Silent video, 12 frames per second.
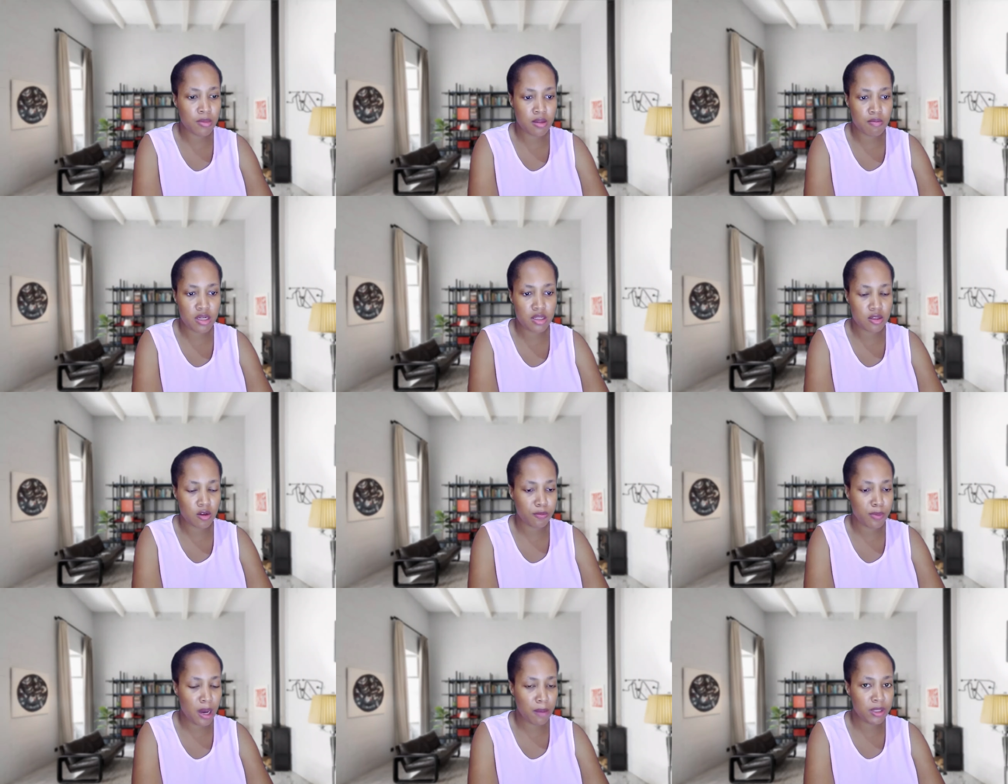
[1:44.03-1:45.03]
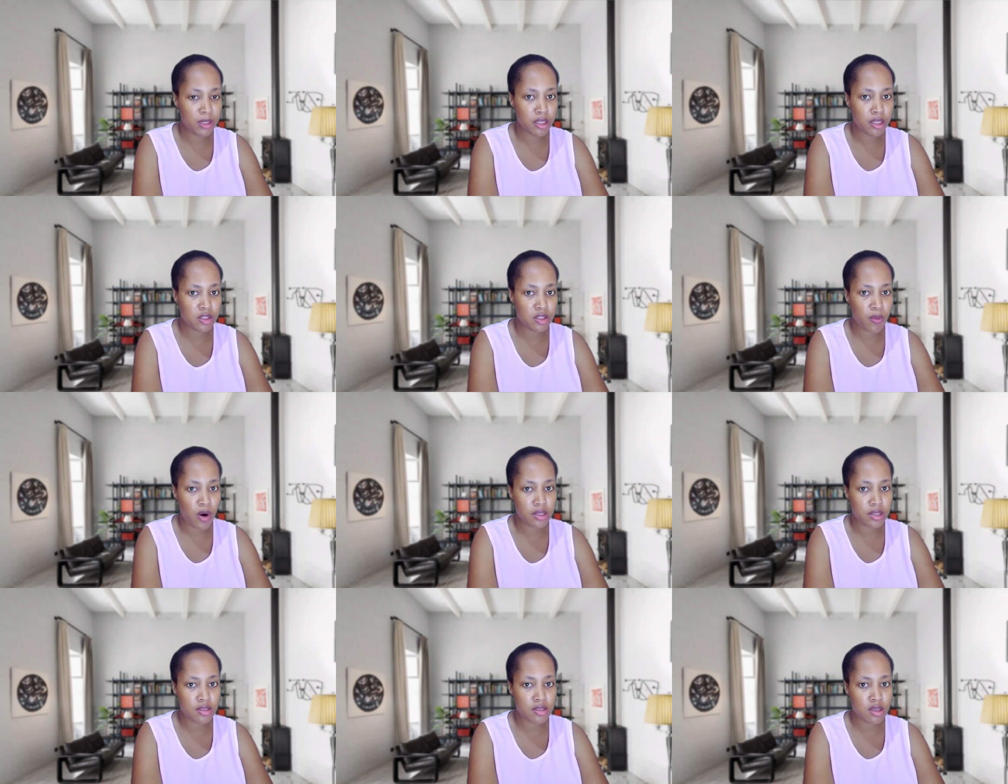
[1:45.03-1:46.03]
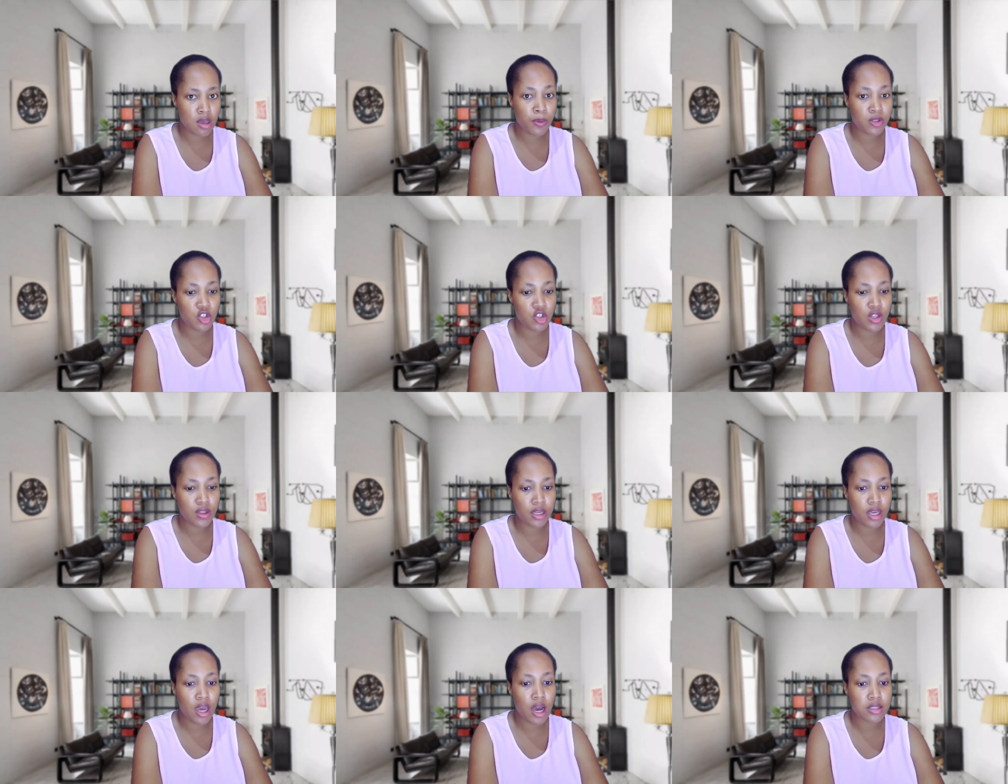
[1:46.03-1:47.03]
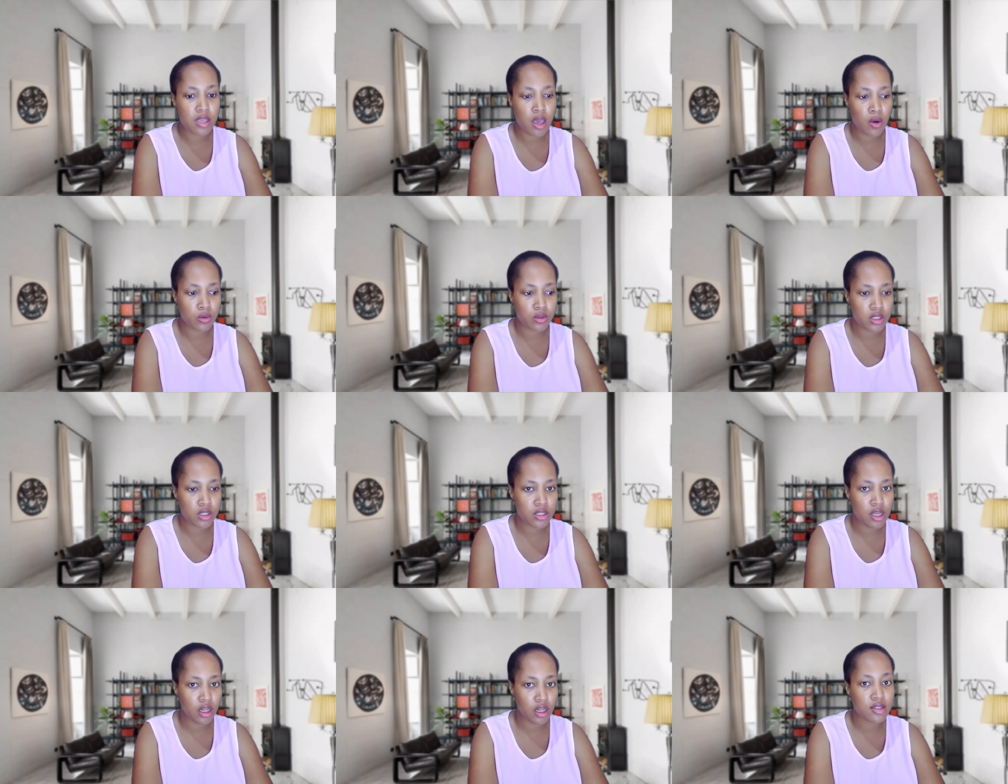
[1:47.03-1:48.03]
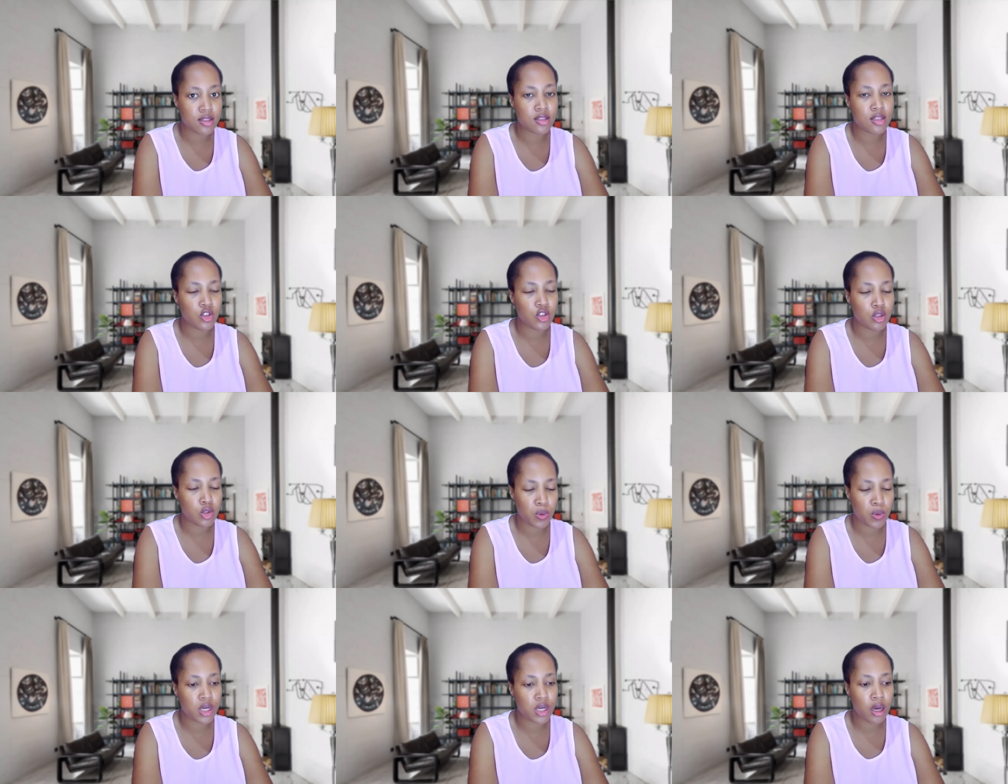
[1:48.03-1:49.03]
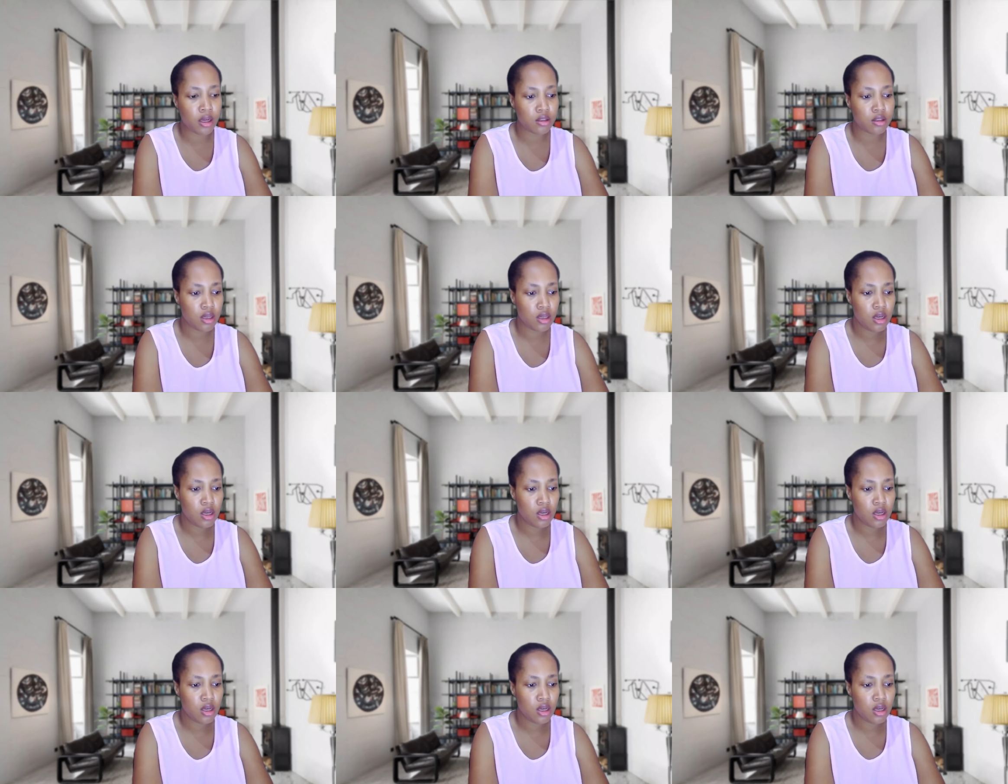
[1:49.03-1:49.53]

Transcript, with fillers: as the Minister of Public Enterprises, a position that he has held until his decision to retire.